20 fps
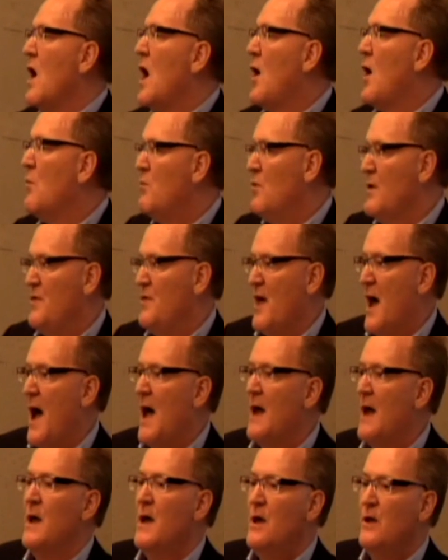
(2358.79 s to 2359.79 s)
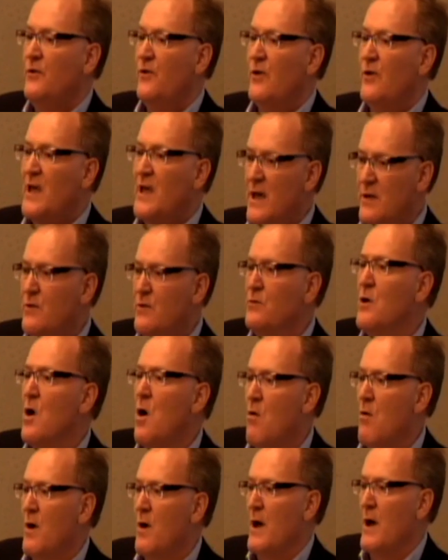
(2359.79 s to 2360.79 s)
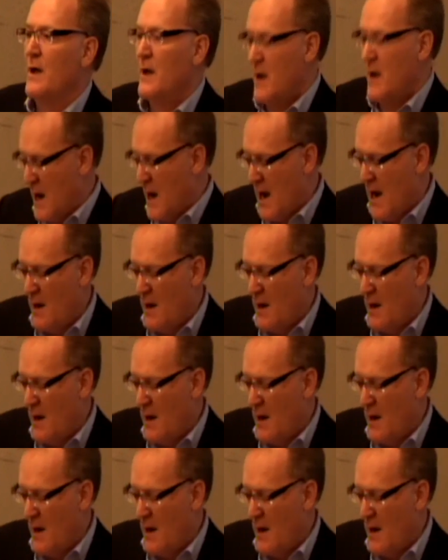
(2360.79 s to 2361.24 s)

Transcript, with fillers: will help with that to get you going.